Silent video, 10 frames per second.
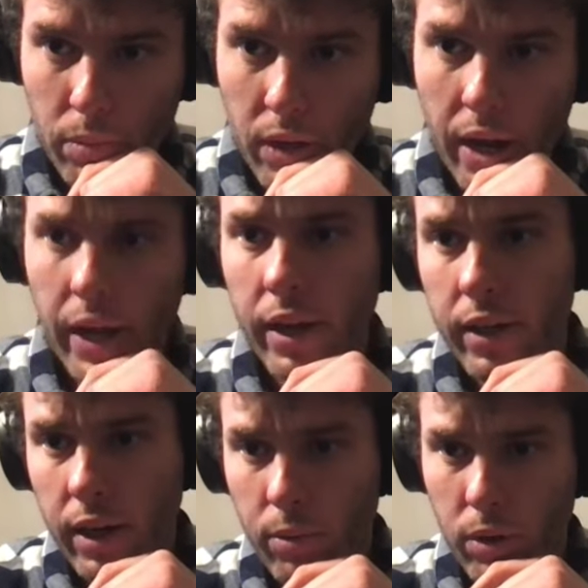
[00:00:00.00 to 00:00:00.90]
and
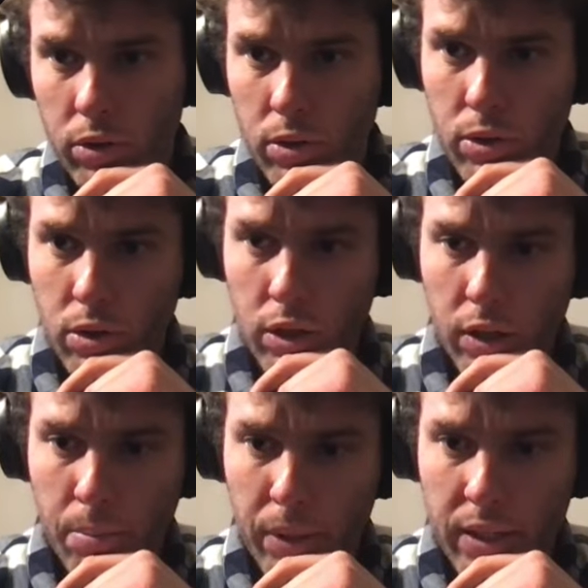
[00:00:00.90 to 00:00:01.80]
I want also the
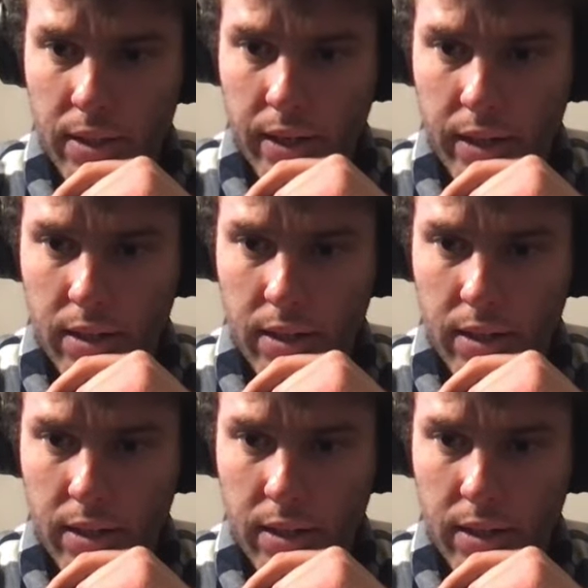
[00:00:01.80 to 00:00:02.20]
company size.